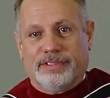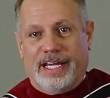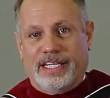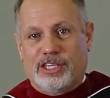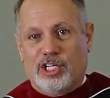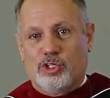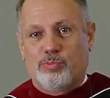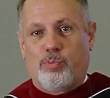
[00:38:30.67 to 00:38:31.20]

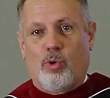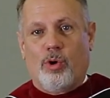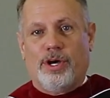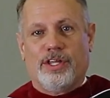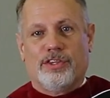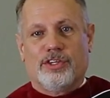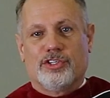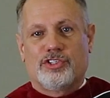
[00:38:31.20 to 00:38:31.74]
At this
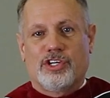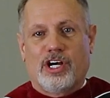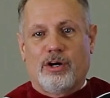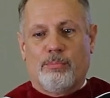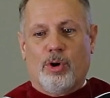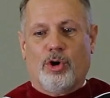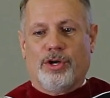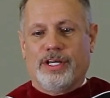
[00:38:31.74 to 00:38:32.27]
point in the
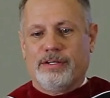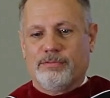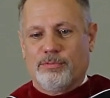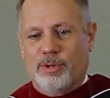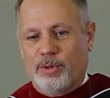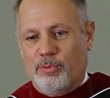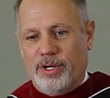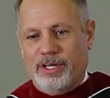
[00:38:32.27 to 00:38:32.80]
ceremony,
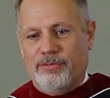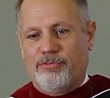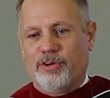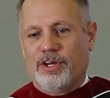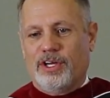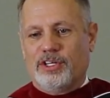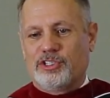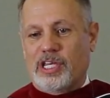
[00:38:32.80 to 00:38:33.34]
when
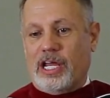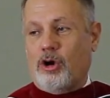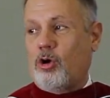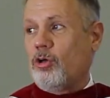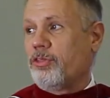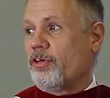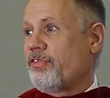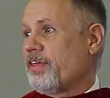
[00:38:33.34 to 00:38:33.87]
we've said
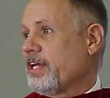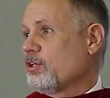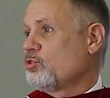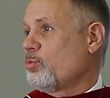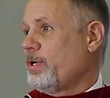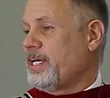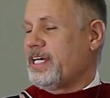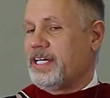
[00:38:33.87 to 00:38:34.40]
all the things
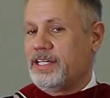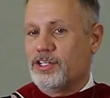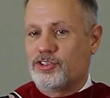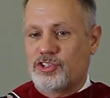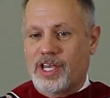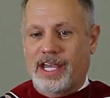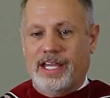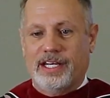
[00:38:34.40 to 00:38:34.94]
we need to
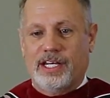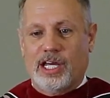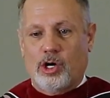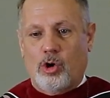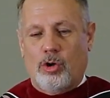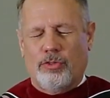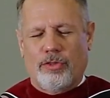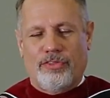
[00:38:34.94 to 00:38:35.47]
say and done
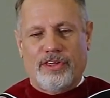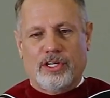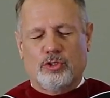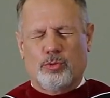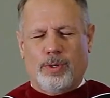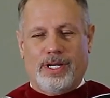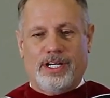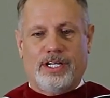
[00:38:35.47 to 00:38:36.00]
all the
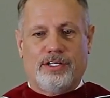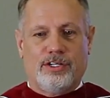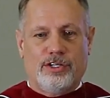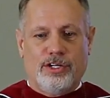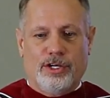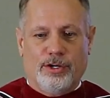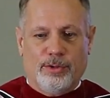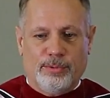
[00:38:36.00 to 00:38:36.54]
things we need to
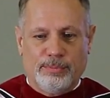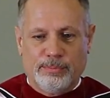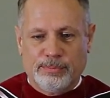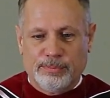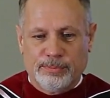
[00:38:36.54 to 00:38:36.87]
do,